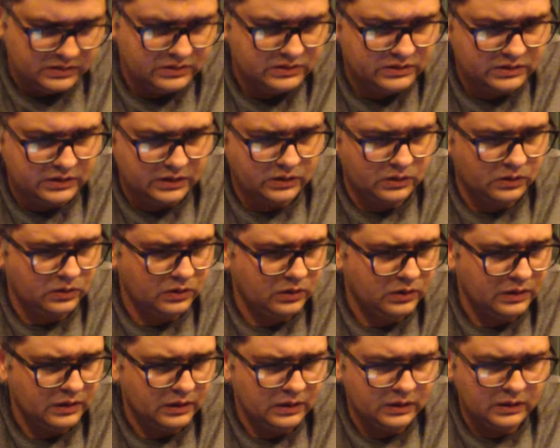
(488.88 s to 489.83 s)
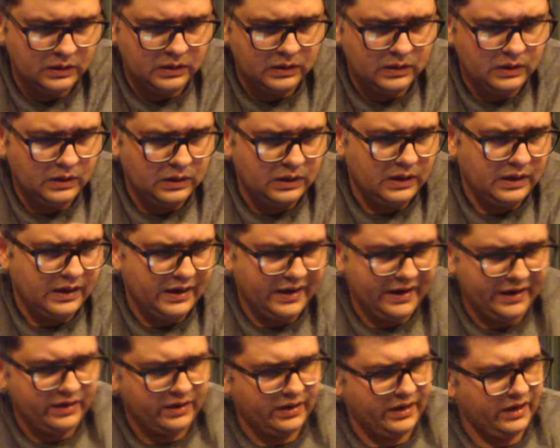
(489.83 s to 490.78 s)
so I
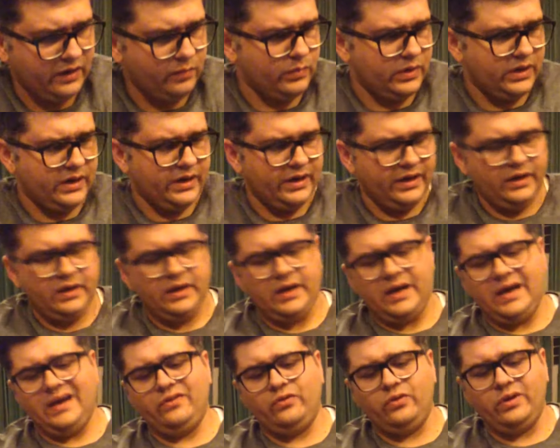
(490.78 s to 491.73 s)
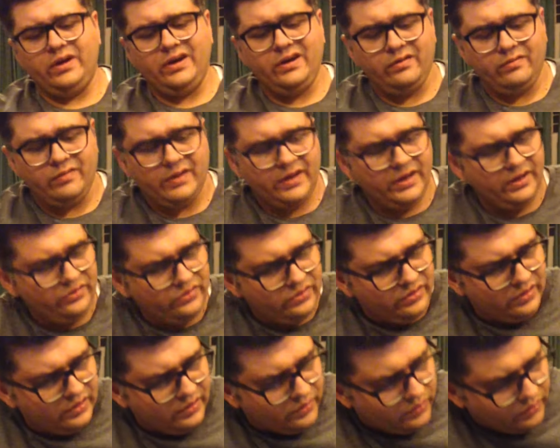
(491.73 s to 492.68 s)
connect my Android device
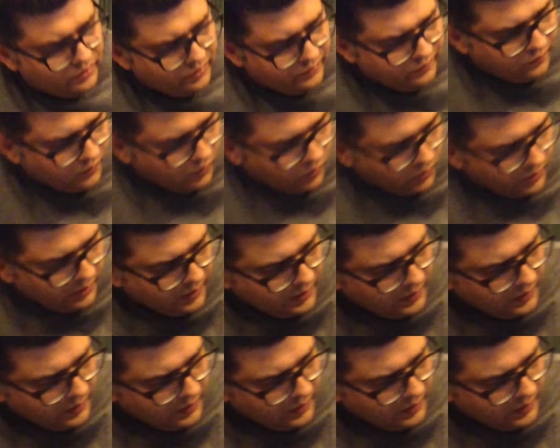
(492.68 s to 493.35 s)
to the phone.